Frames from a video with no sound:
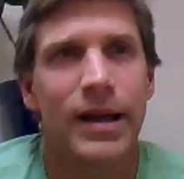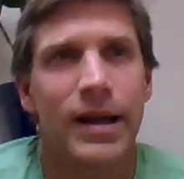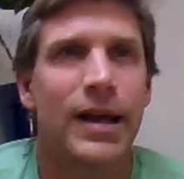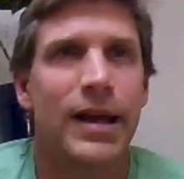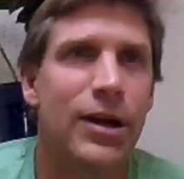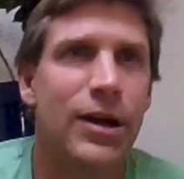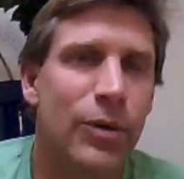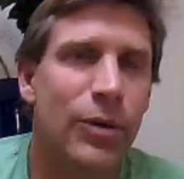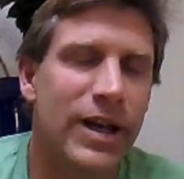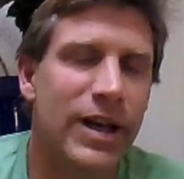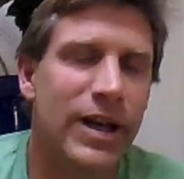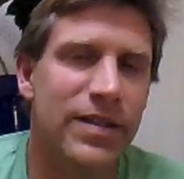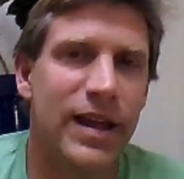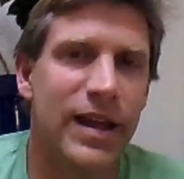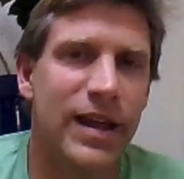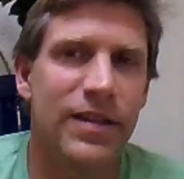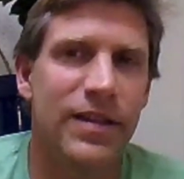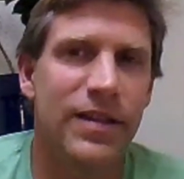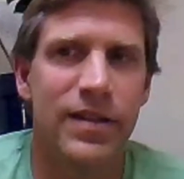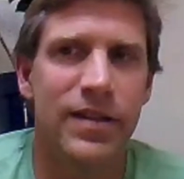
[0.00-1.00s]
You know, in
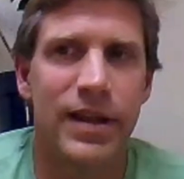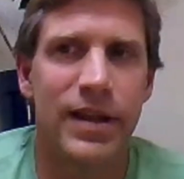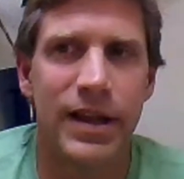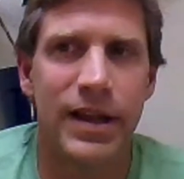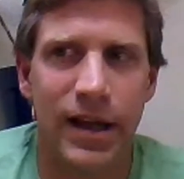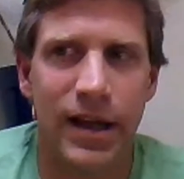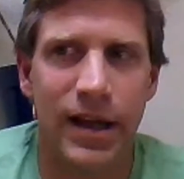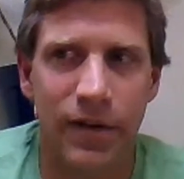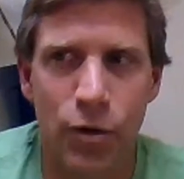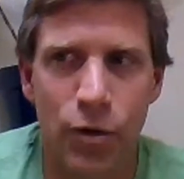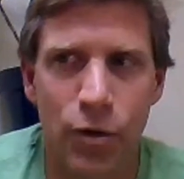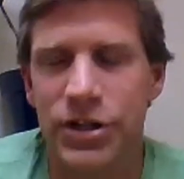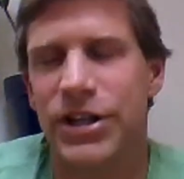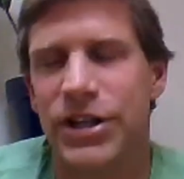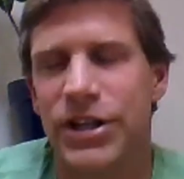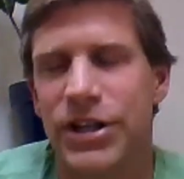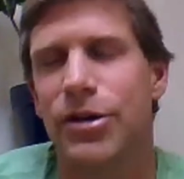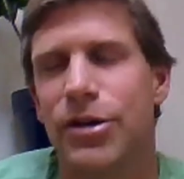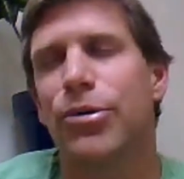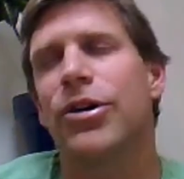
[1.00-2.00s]
in of course,
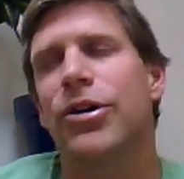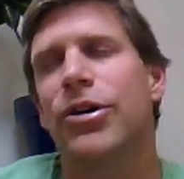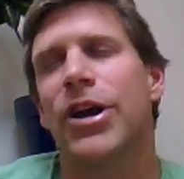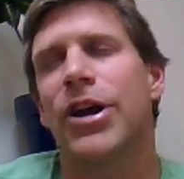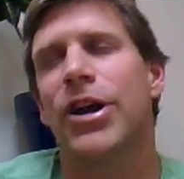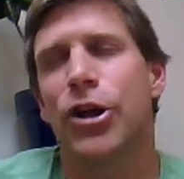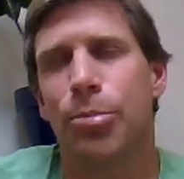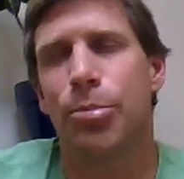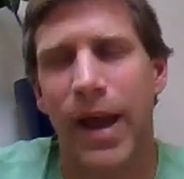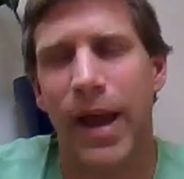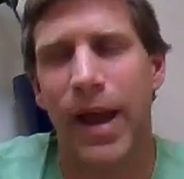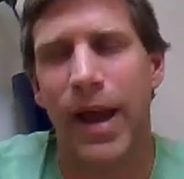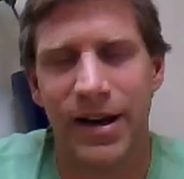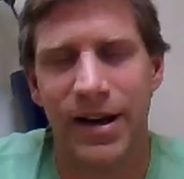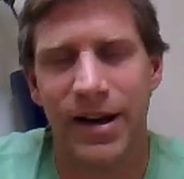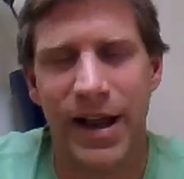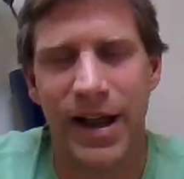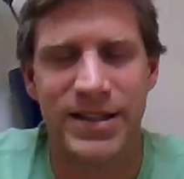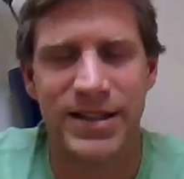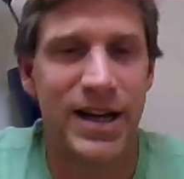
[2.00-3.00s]
in the book, you paint it
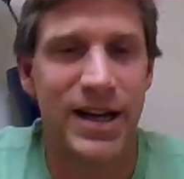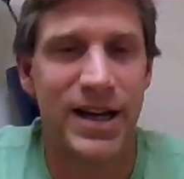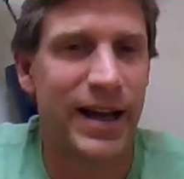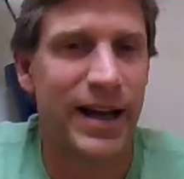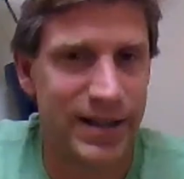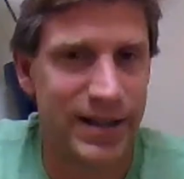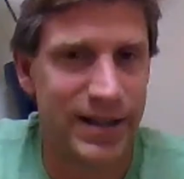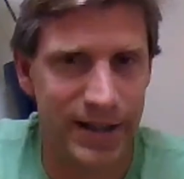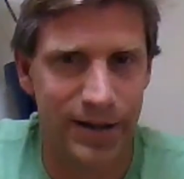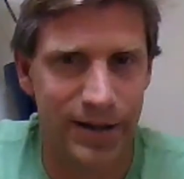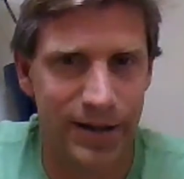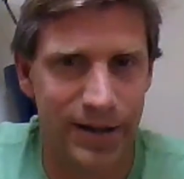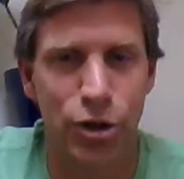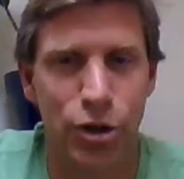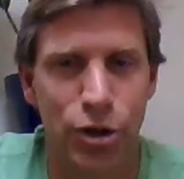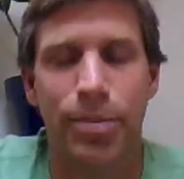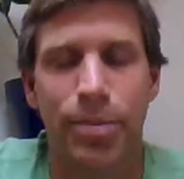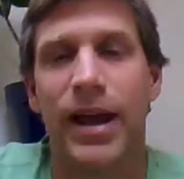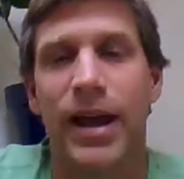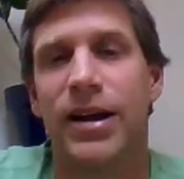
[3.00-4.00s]
as an ideal.
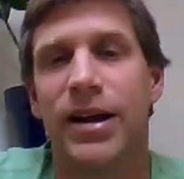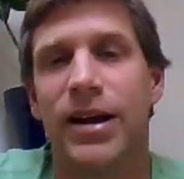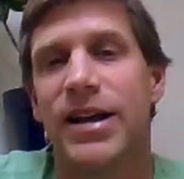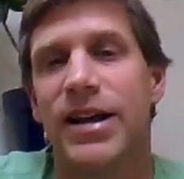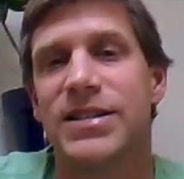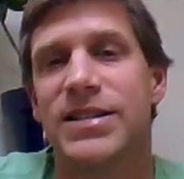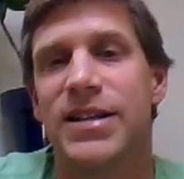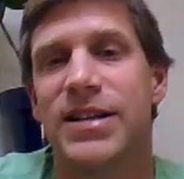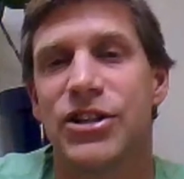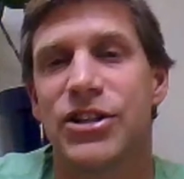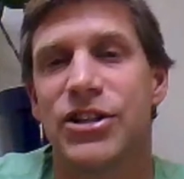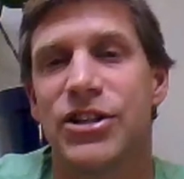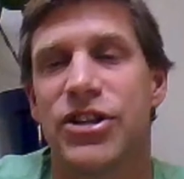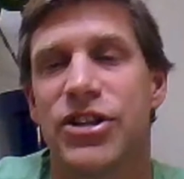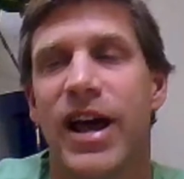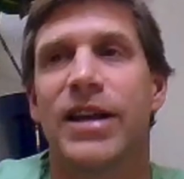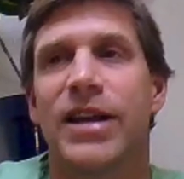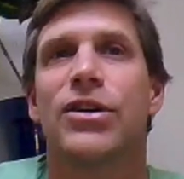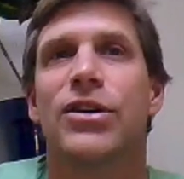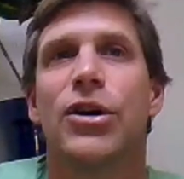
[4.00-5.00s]
You paint it as such
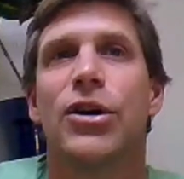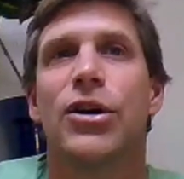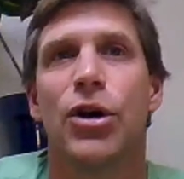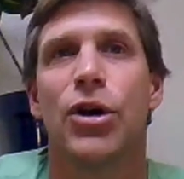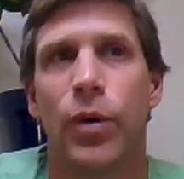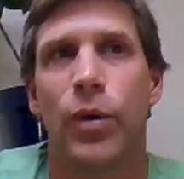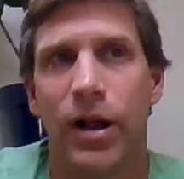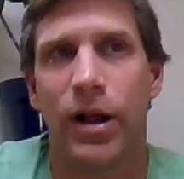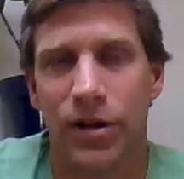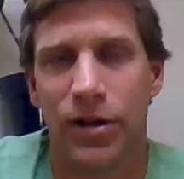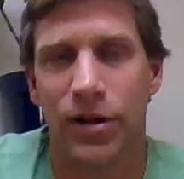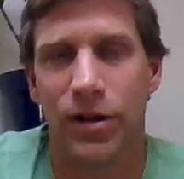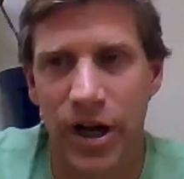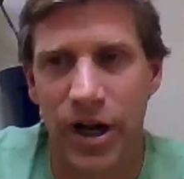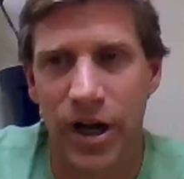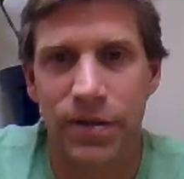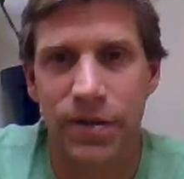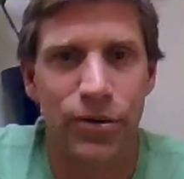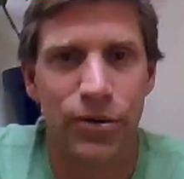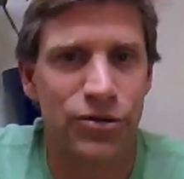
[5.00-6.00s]
that, well,
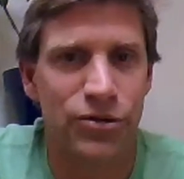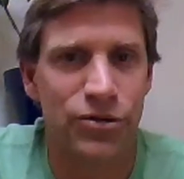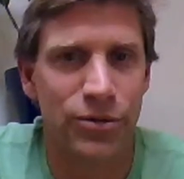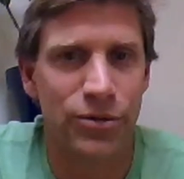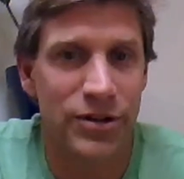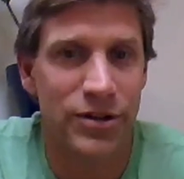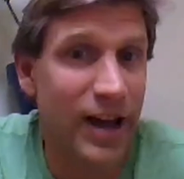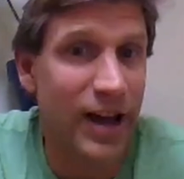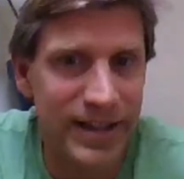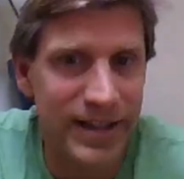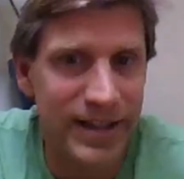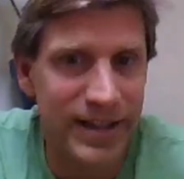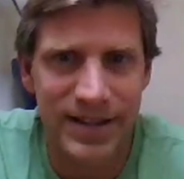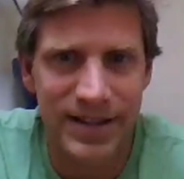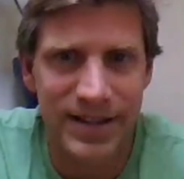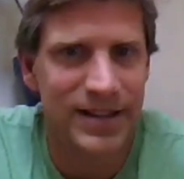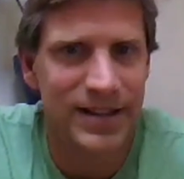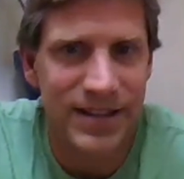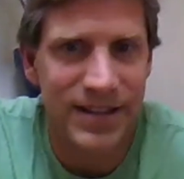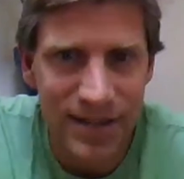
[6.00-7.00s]
Jethro's
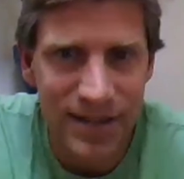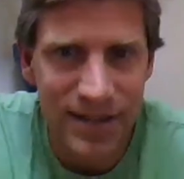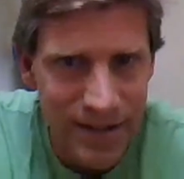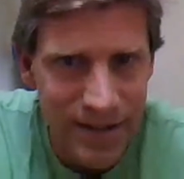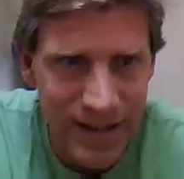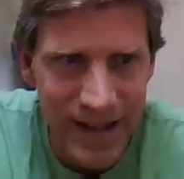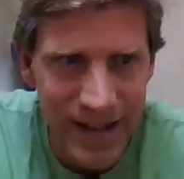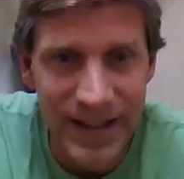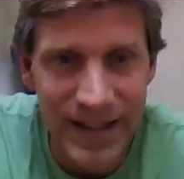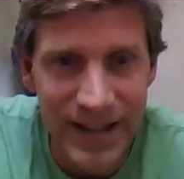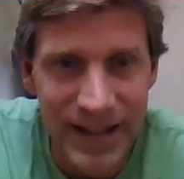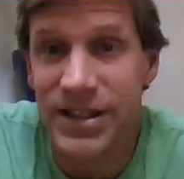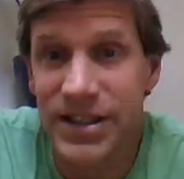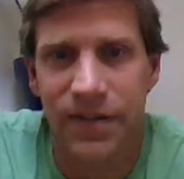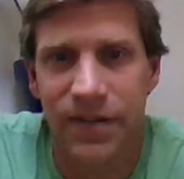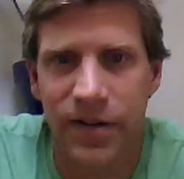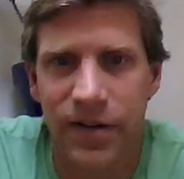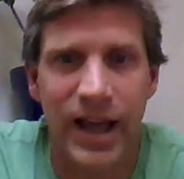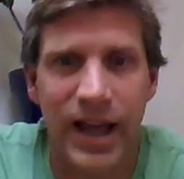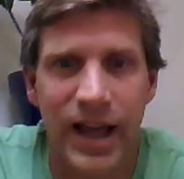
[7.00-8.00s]
Knight's he's
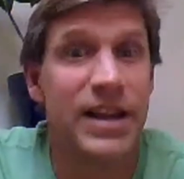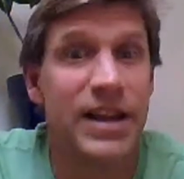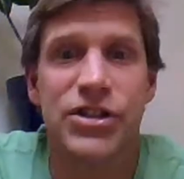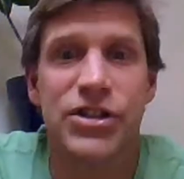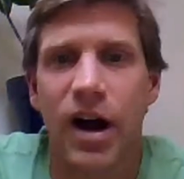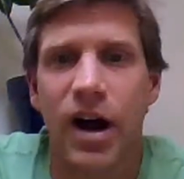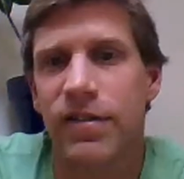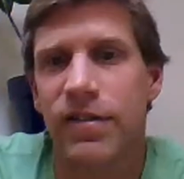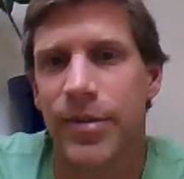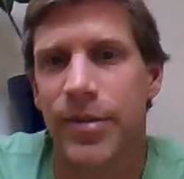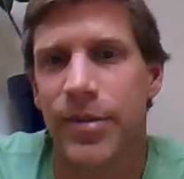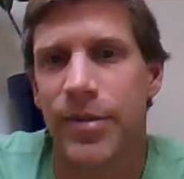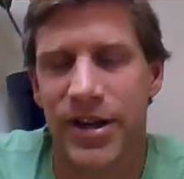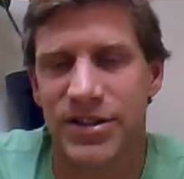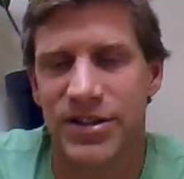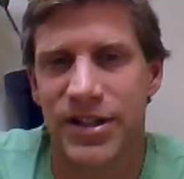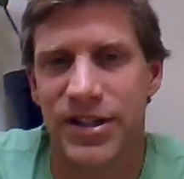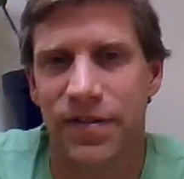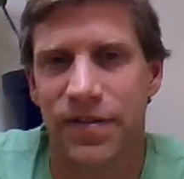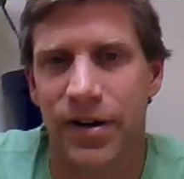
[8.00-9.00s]
different and his government is
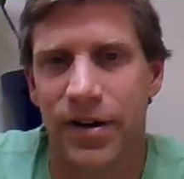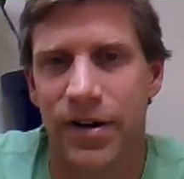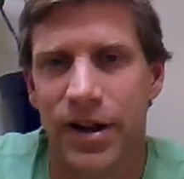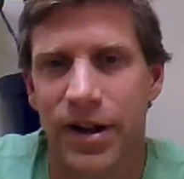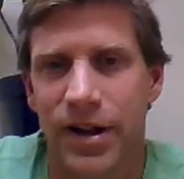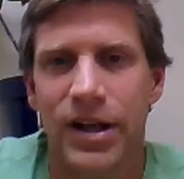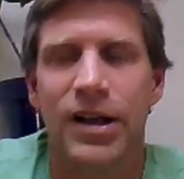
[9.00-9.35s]
different.